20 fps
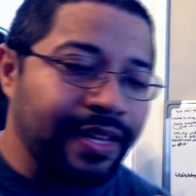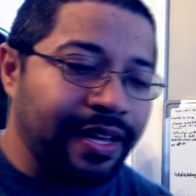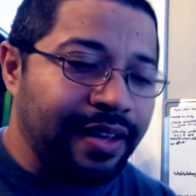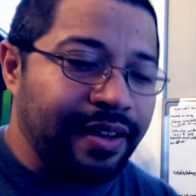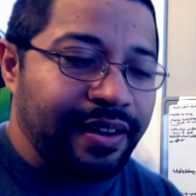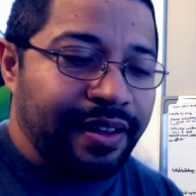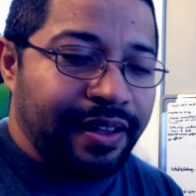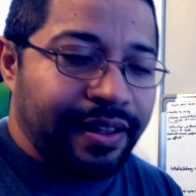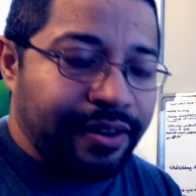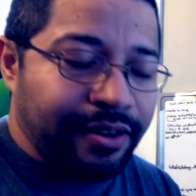
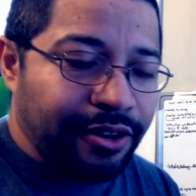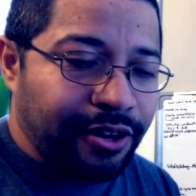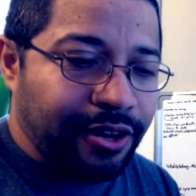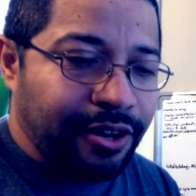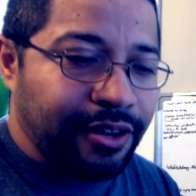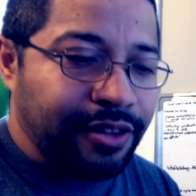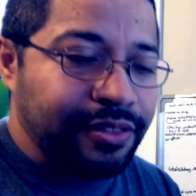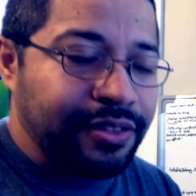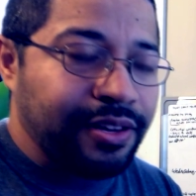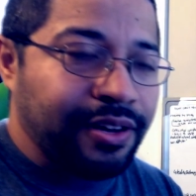And then
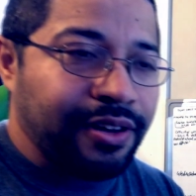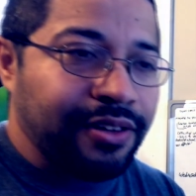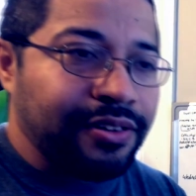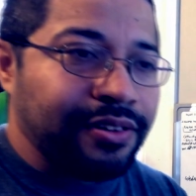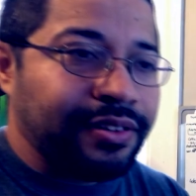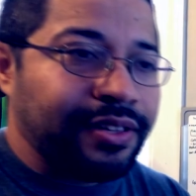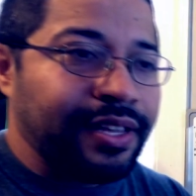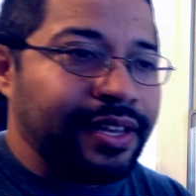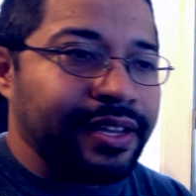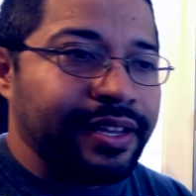uh, the
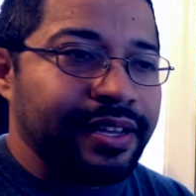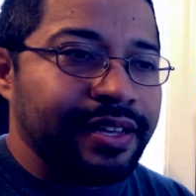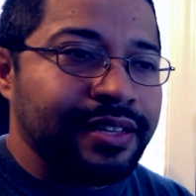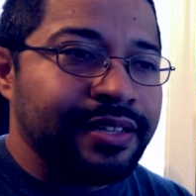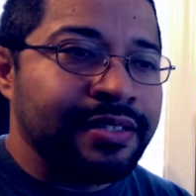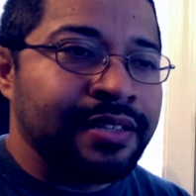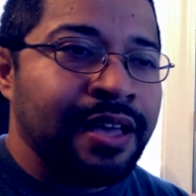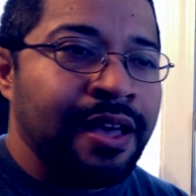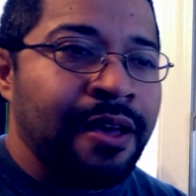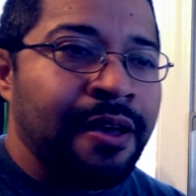other thing
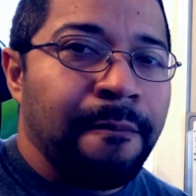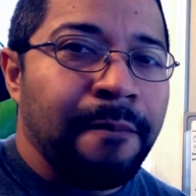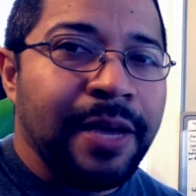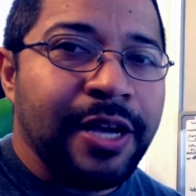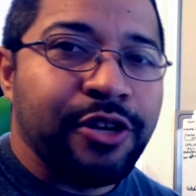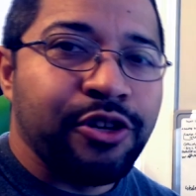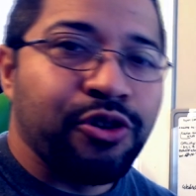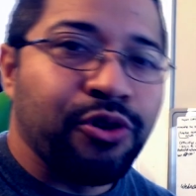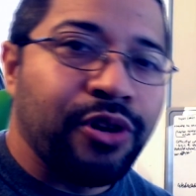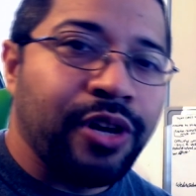is
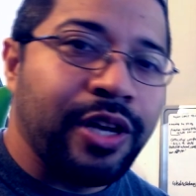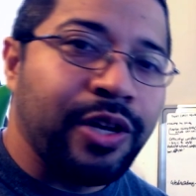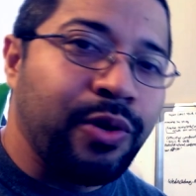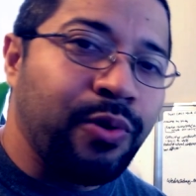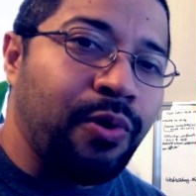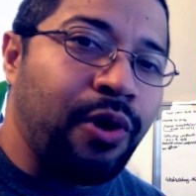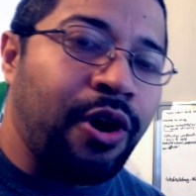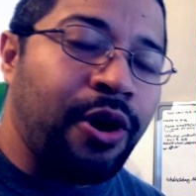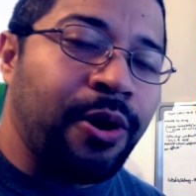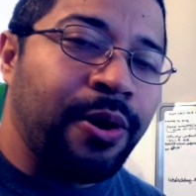make sure that
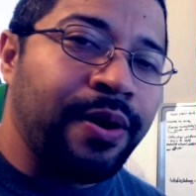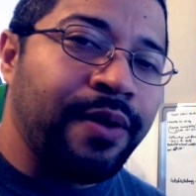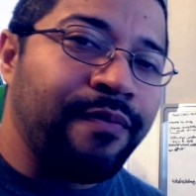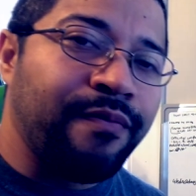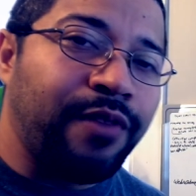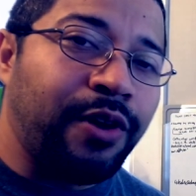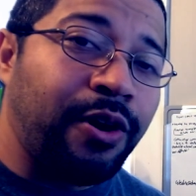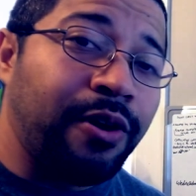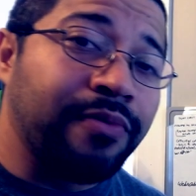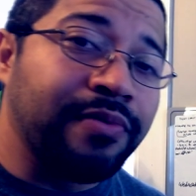you are
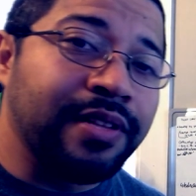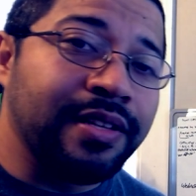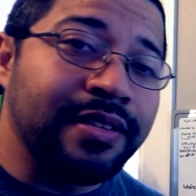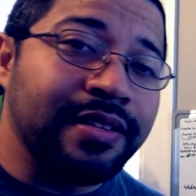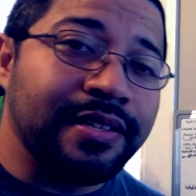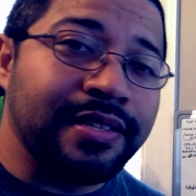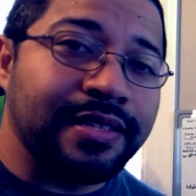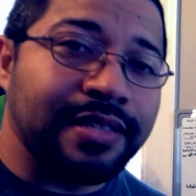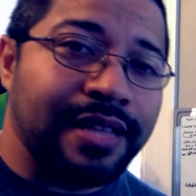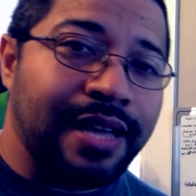involved in
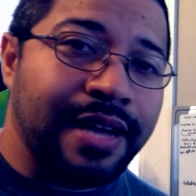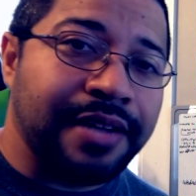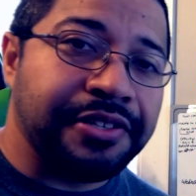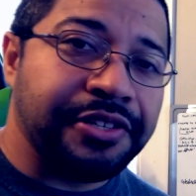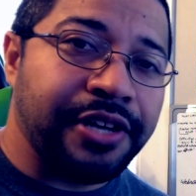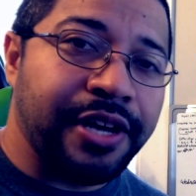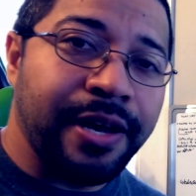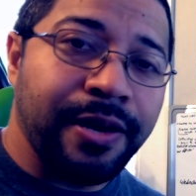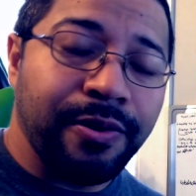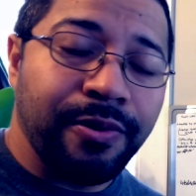the Slack
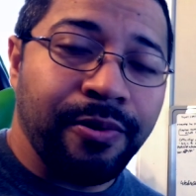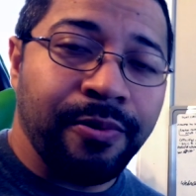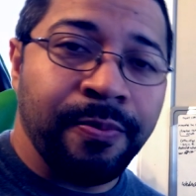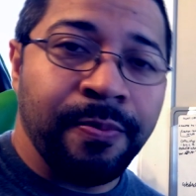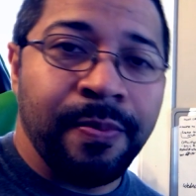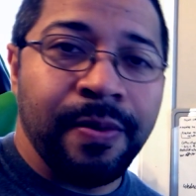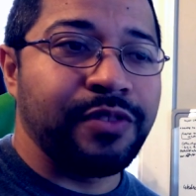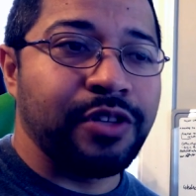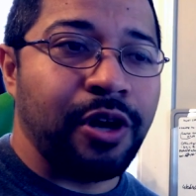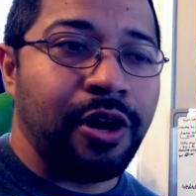channel.
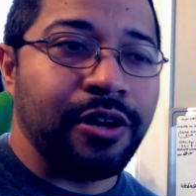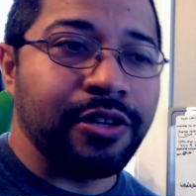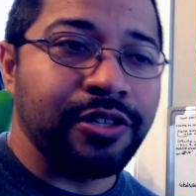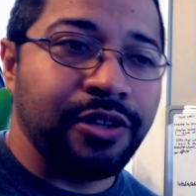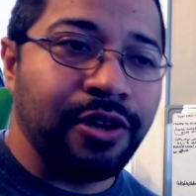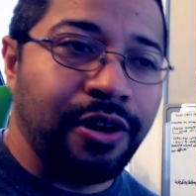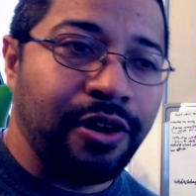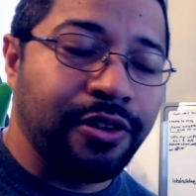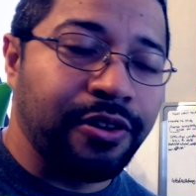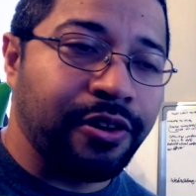Talk
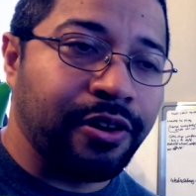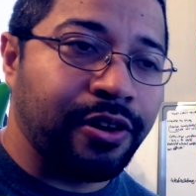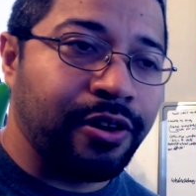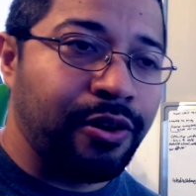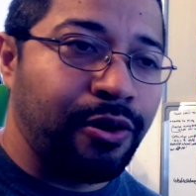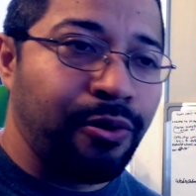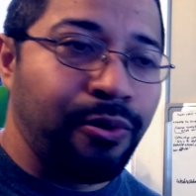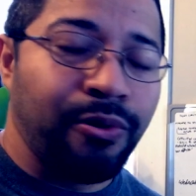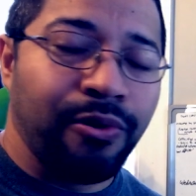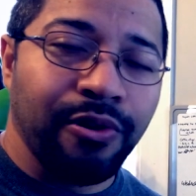to other
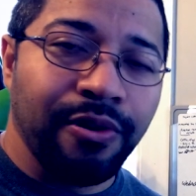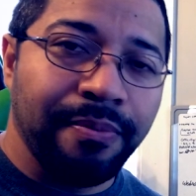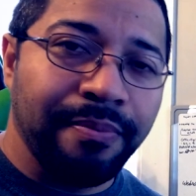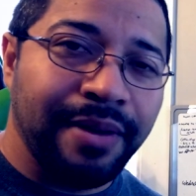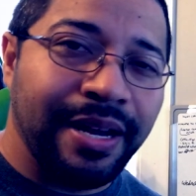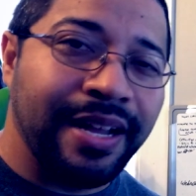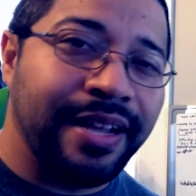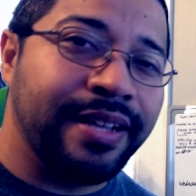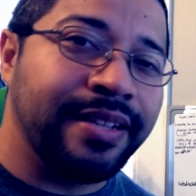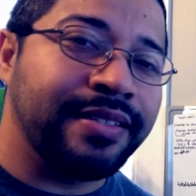cohort
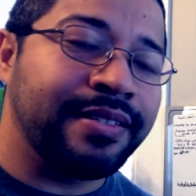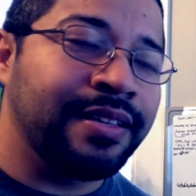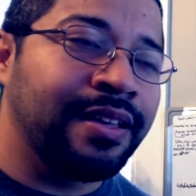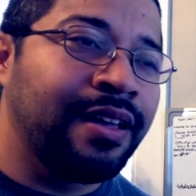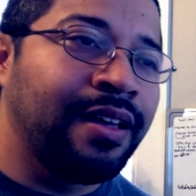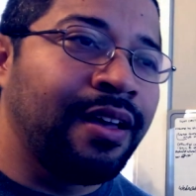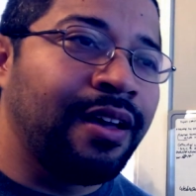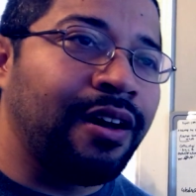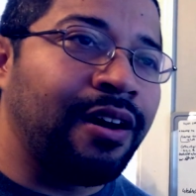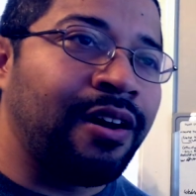mates,
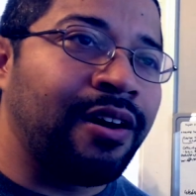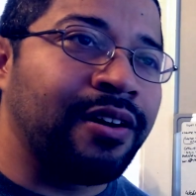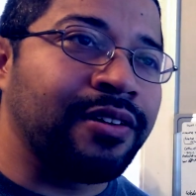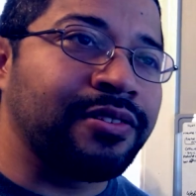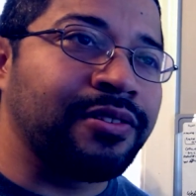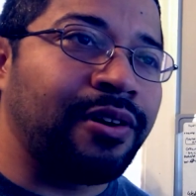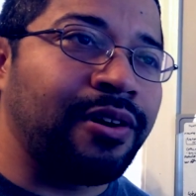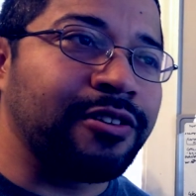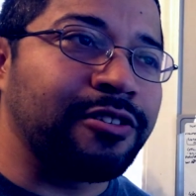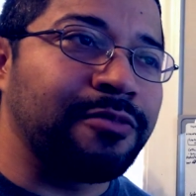uh,
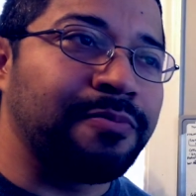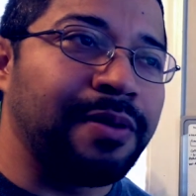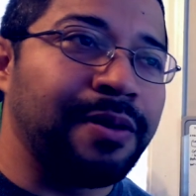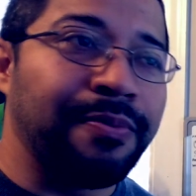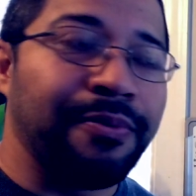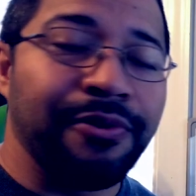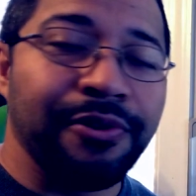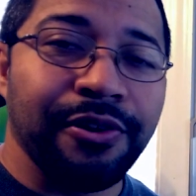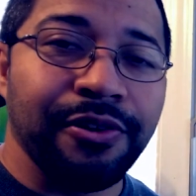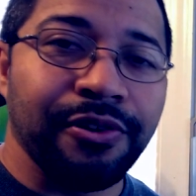talk to
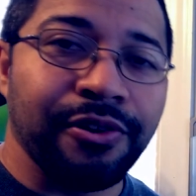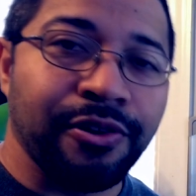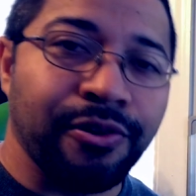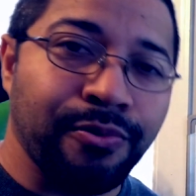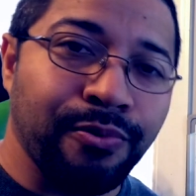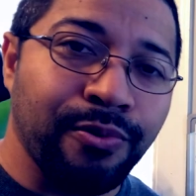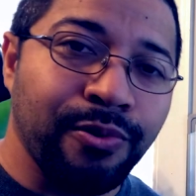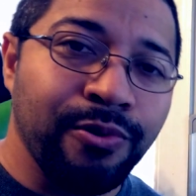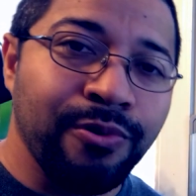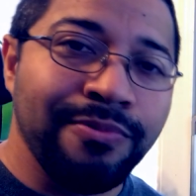people in other
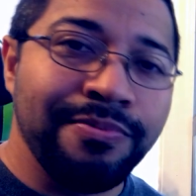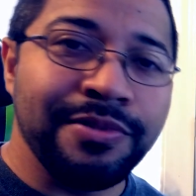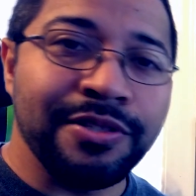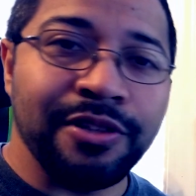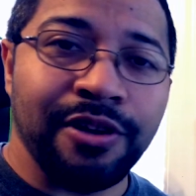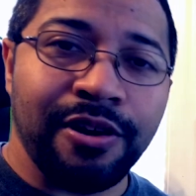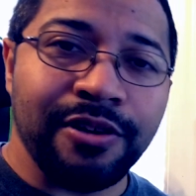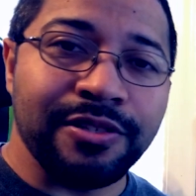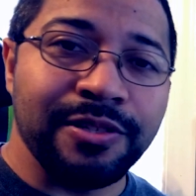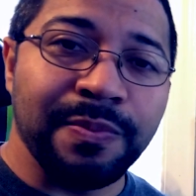groups,
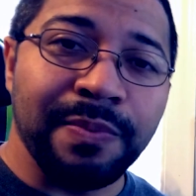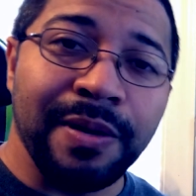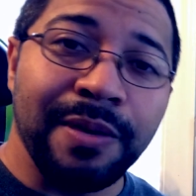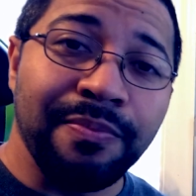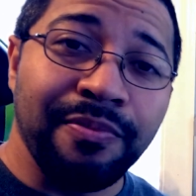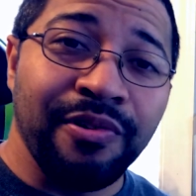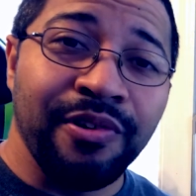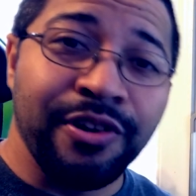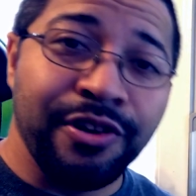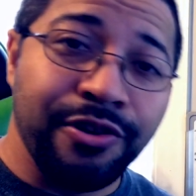talk to
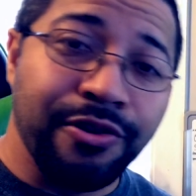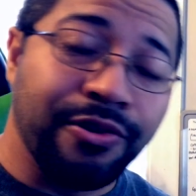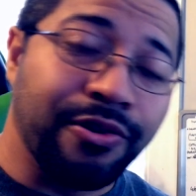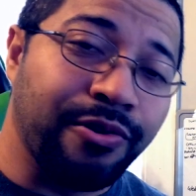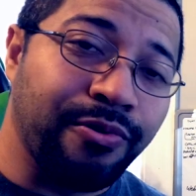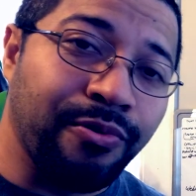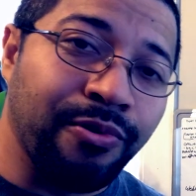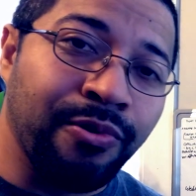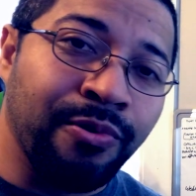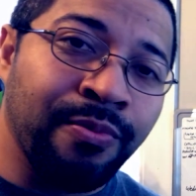people in your
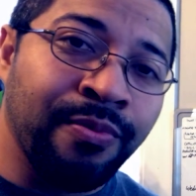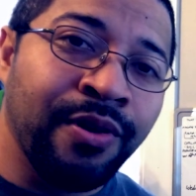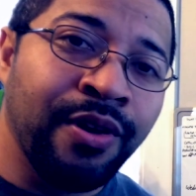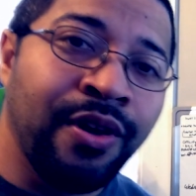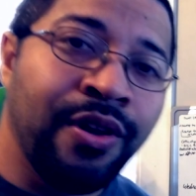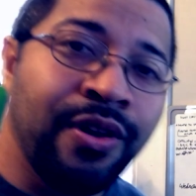group.